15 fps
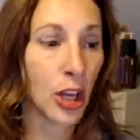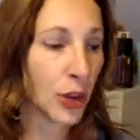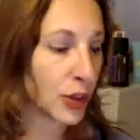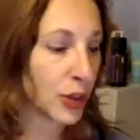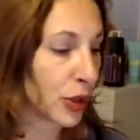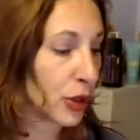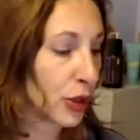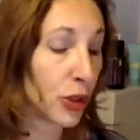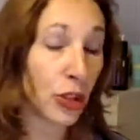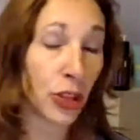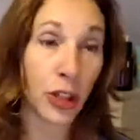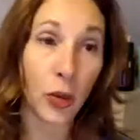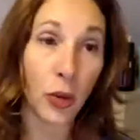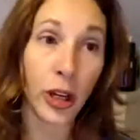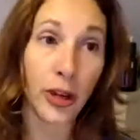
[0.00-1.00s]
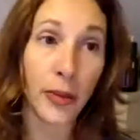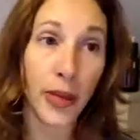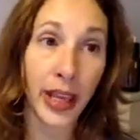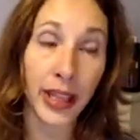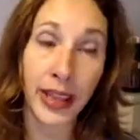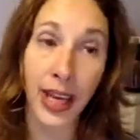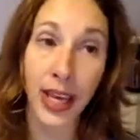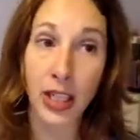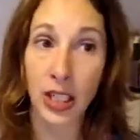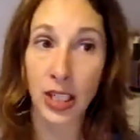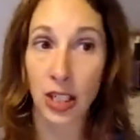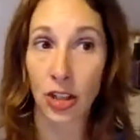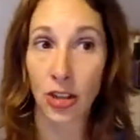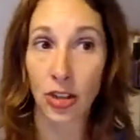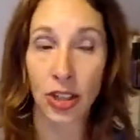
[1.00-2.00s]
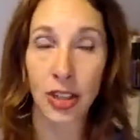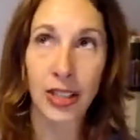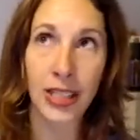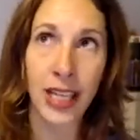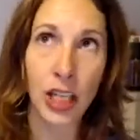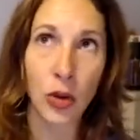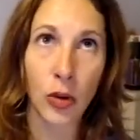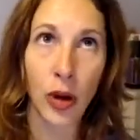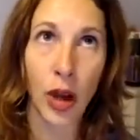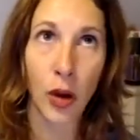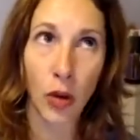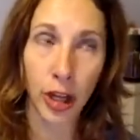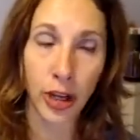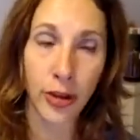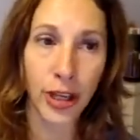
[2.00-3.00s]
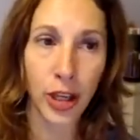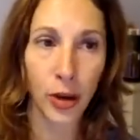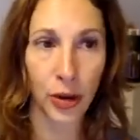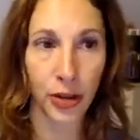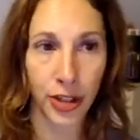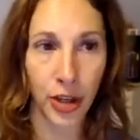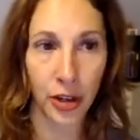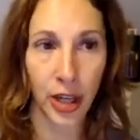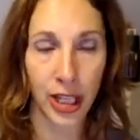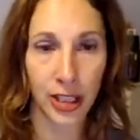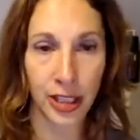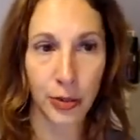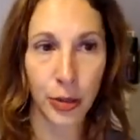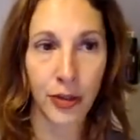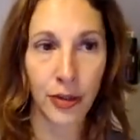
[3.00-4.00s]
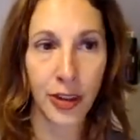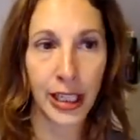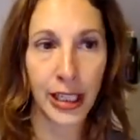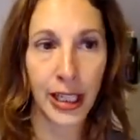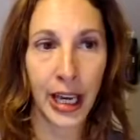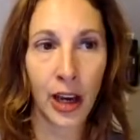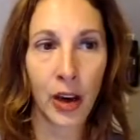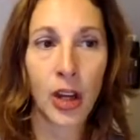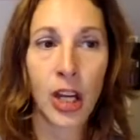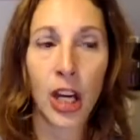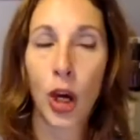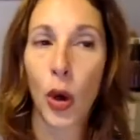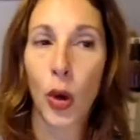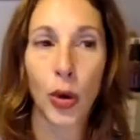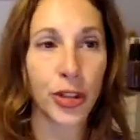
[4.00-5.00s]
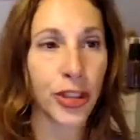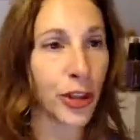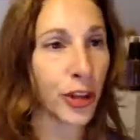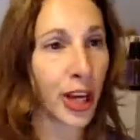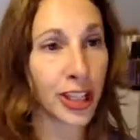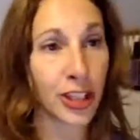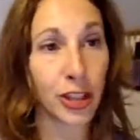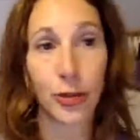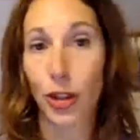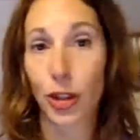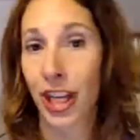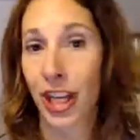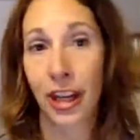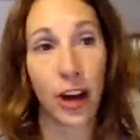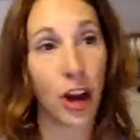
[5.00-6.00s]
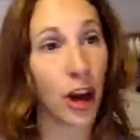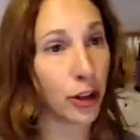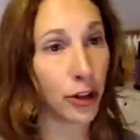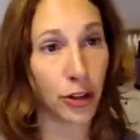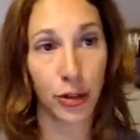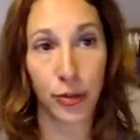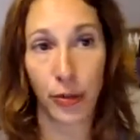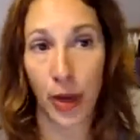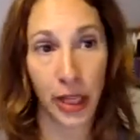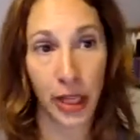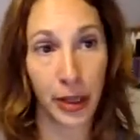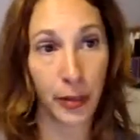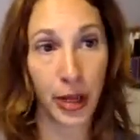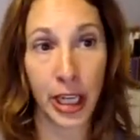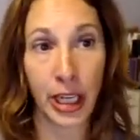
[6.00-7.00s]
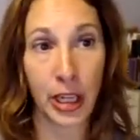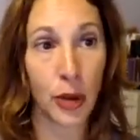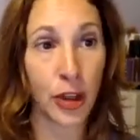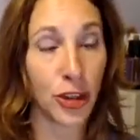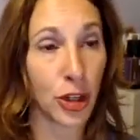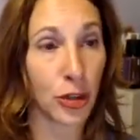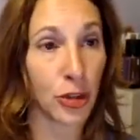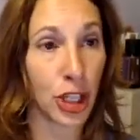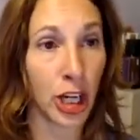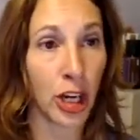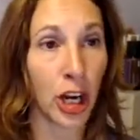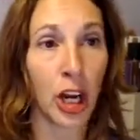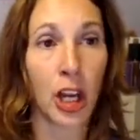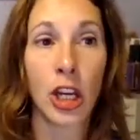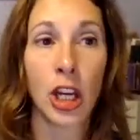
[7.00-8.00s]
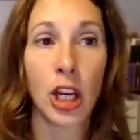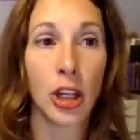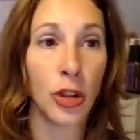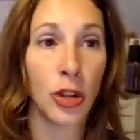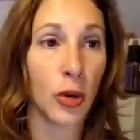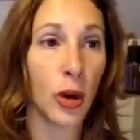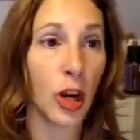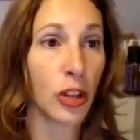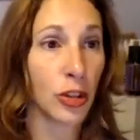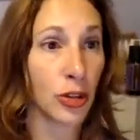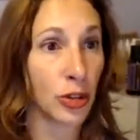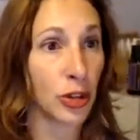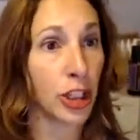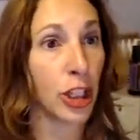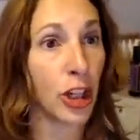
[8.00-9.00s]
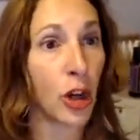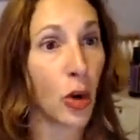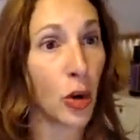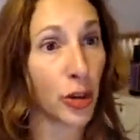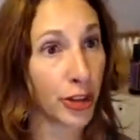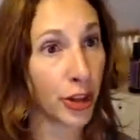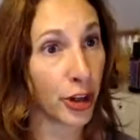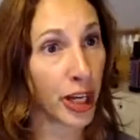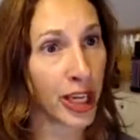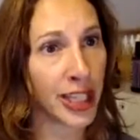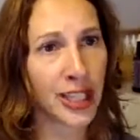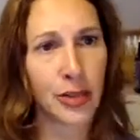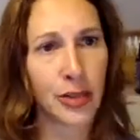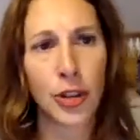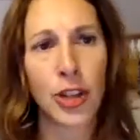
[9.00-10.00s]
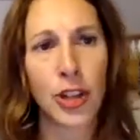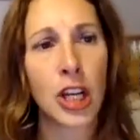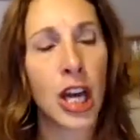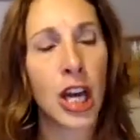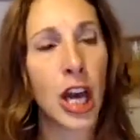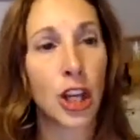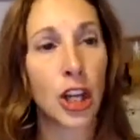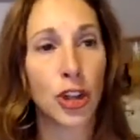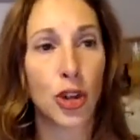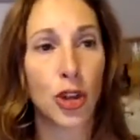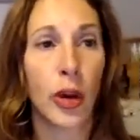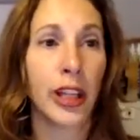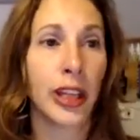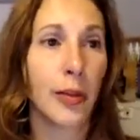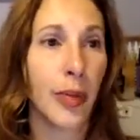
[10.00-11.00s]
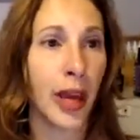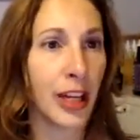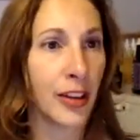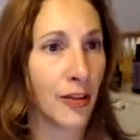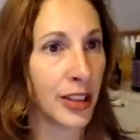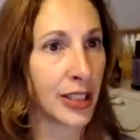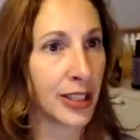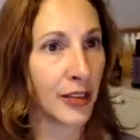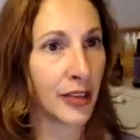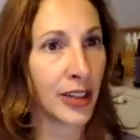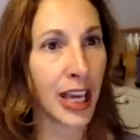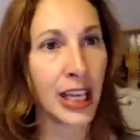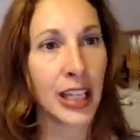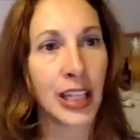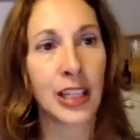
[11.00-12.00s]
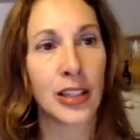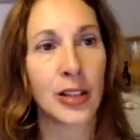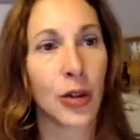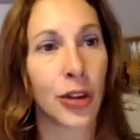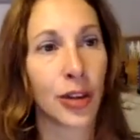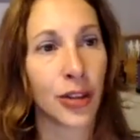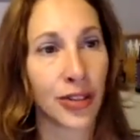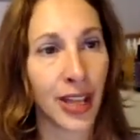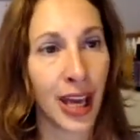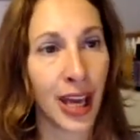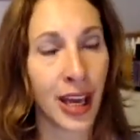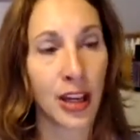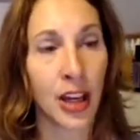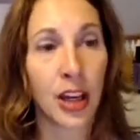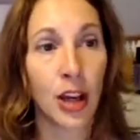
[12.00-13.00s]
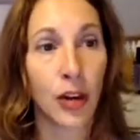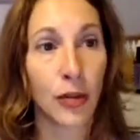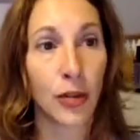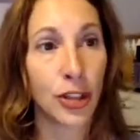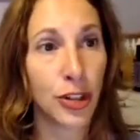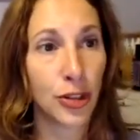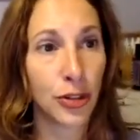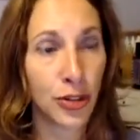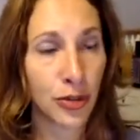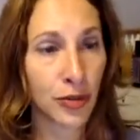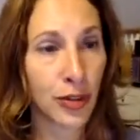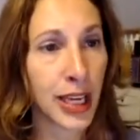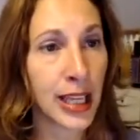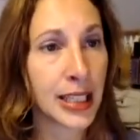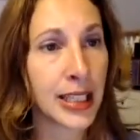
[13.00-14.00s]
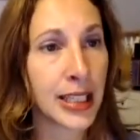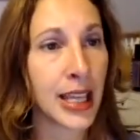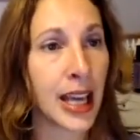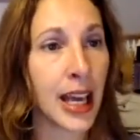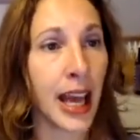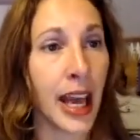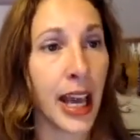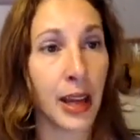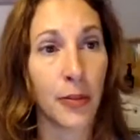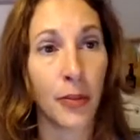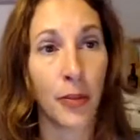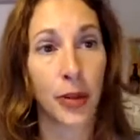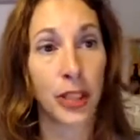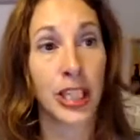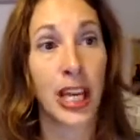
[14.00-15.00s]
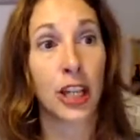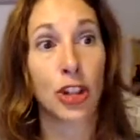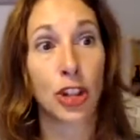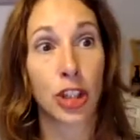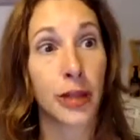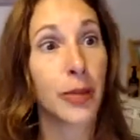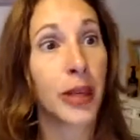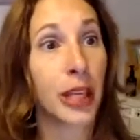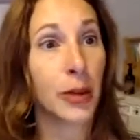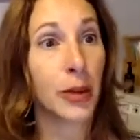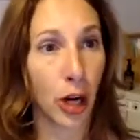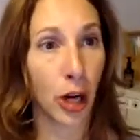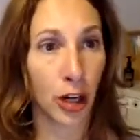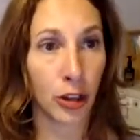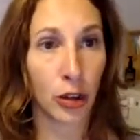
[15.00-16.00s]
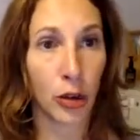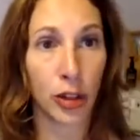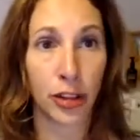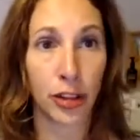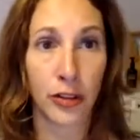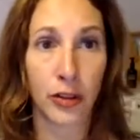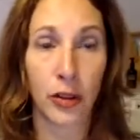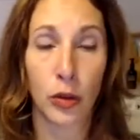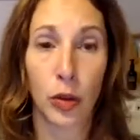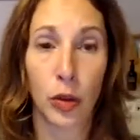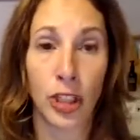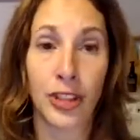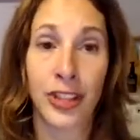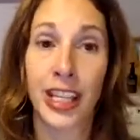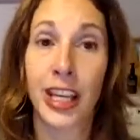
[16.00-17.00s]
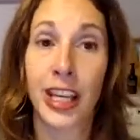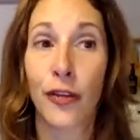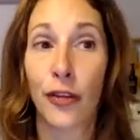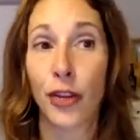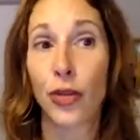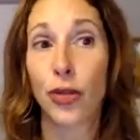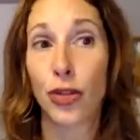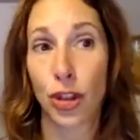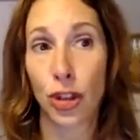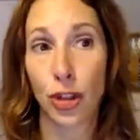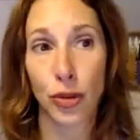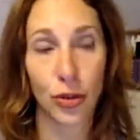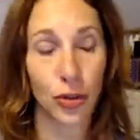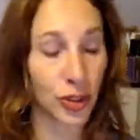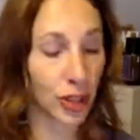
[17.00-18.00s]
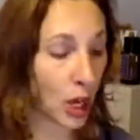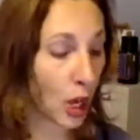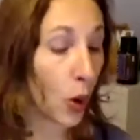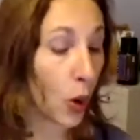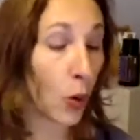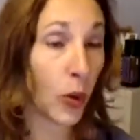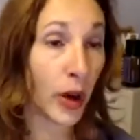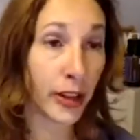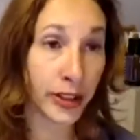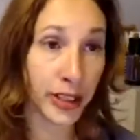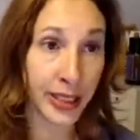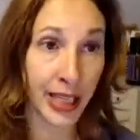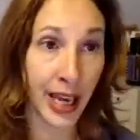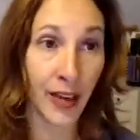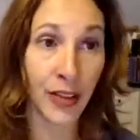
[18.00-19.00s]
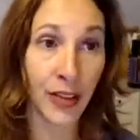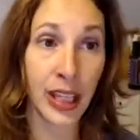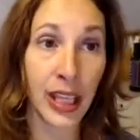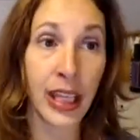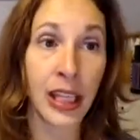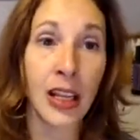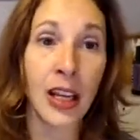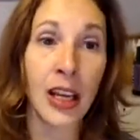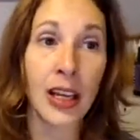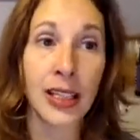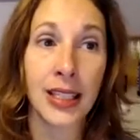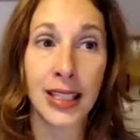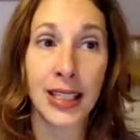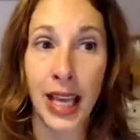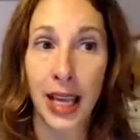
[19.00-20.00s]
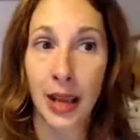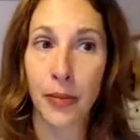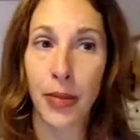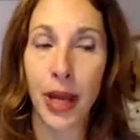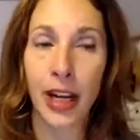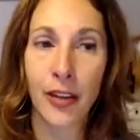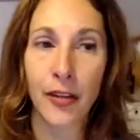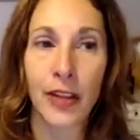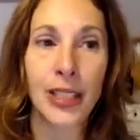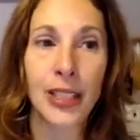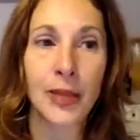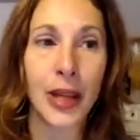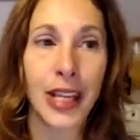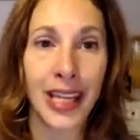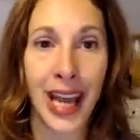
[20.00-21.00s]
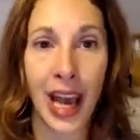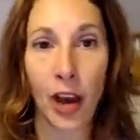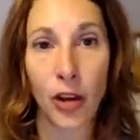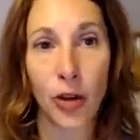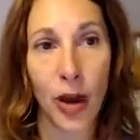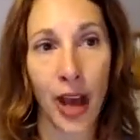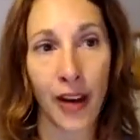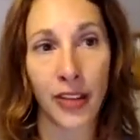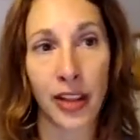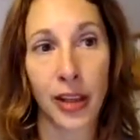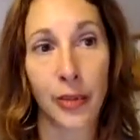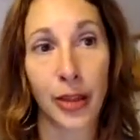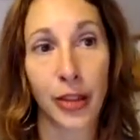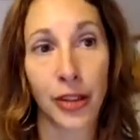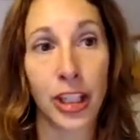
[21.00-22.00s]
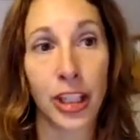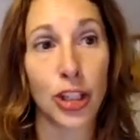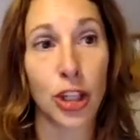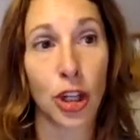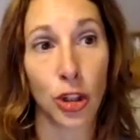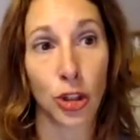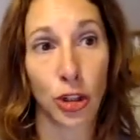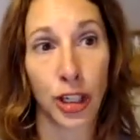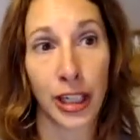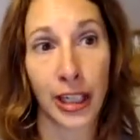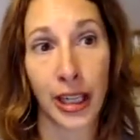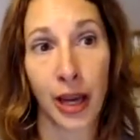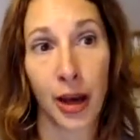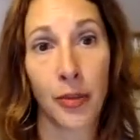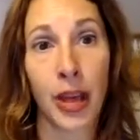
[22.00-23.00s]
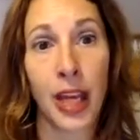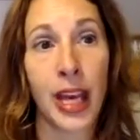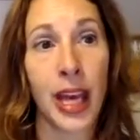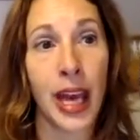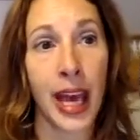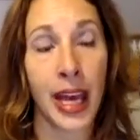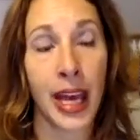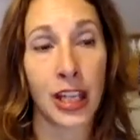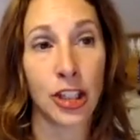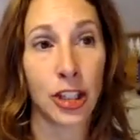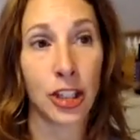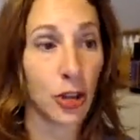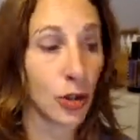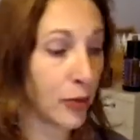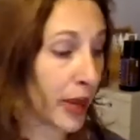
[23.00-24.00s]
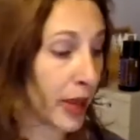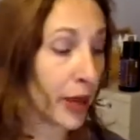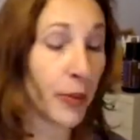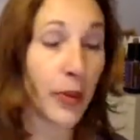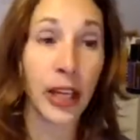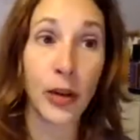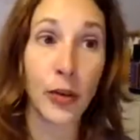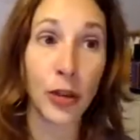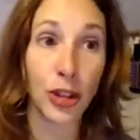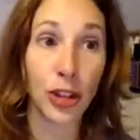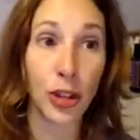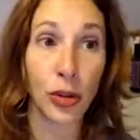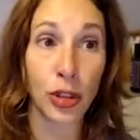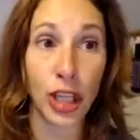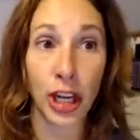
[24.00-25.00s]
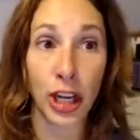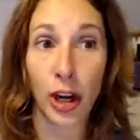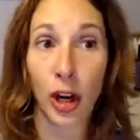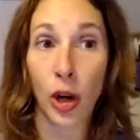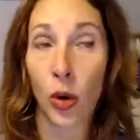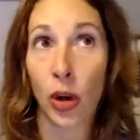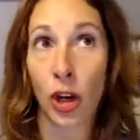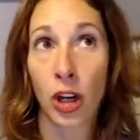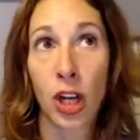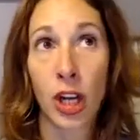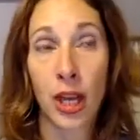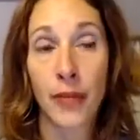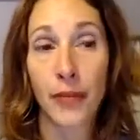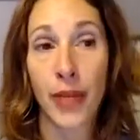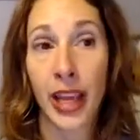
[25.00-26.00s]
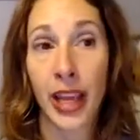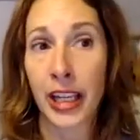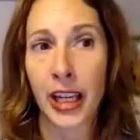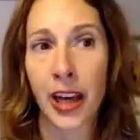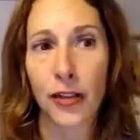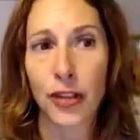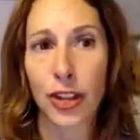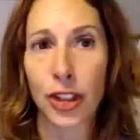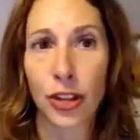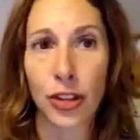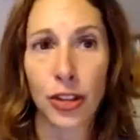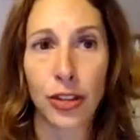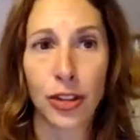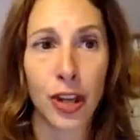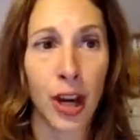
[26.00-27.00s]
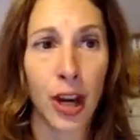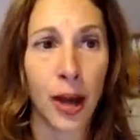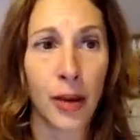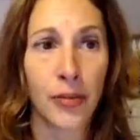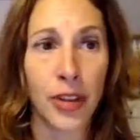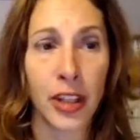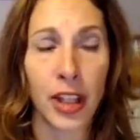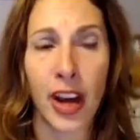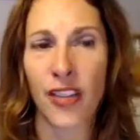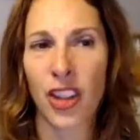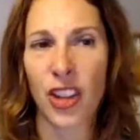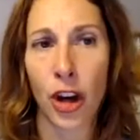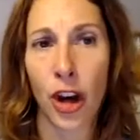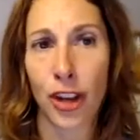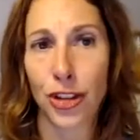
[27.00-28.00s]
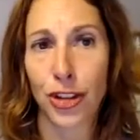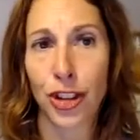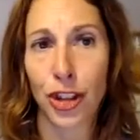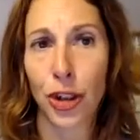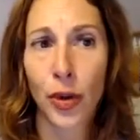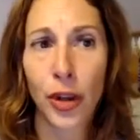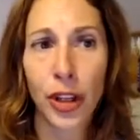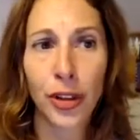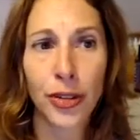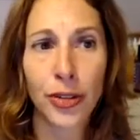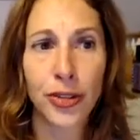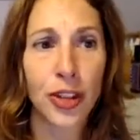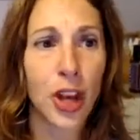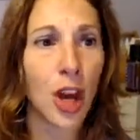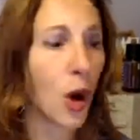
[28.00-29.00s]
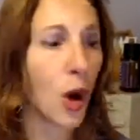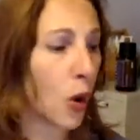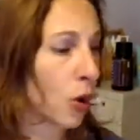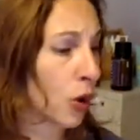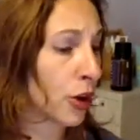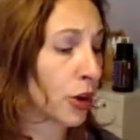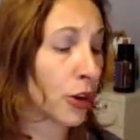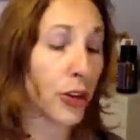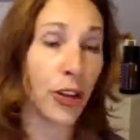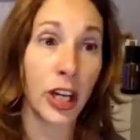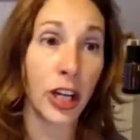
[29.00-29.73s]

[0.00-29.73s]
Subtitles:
So you're going to want to make that decision and say, do I want to be a wholesale customer right now? Wholesale customers cannot earn money with doTERRA. You are truly a wholesale customer, enjoying the benefits of getting these oils at reduced rates and potentially being part of loyalty rewards if you choose. Wellness advocate, same benefits, but now you have the ability to earn income and to make money with doTERRA, or make enough to earn to cover the cost of your oils, or earn